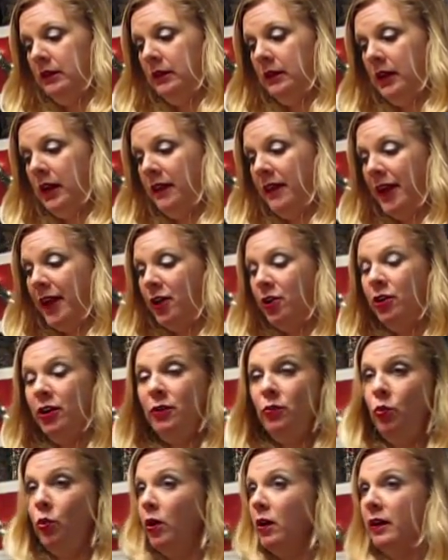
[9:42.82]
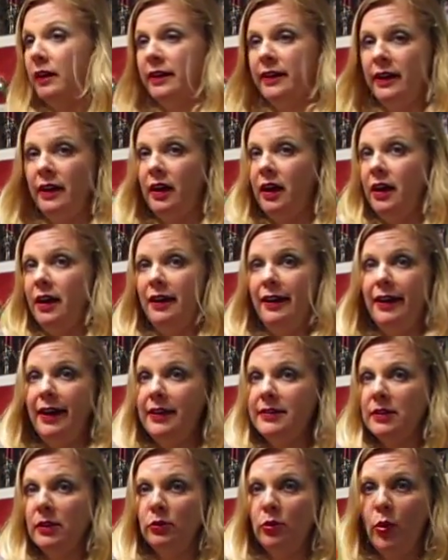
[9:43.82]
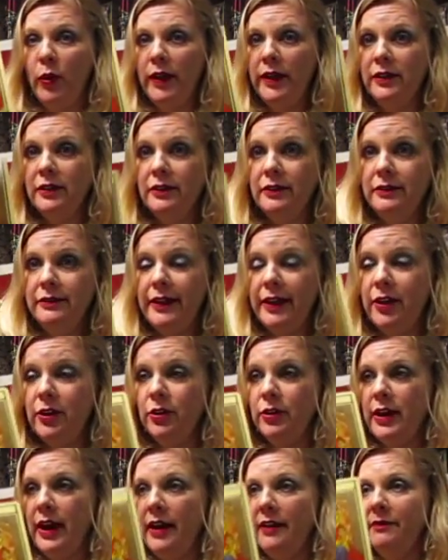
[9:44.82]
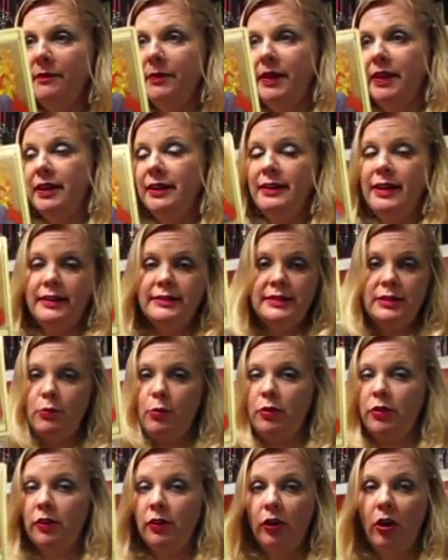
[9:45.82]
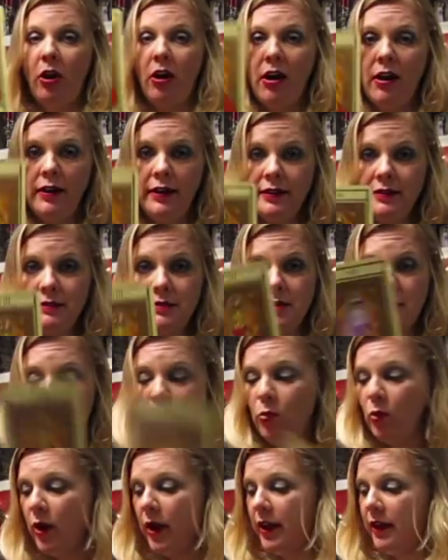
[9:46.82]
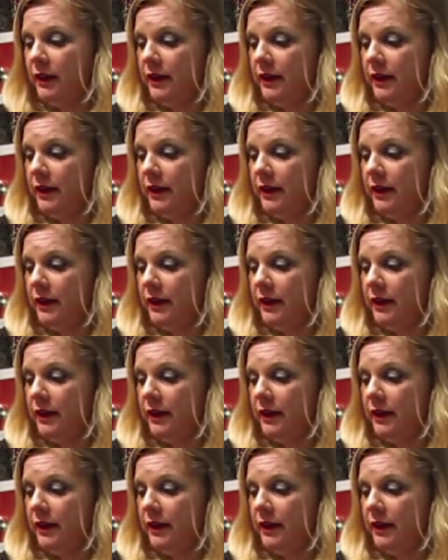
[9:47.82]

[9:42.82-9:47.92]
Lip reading: And they could work as a lawyer. They could be connected with the law in some way.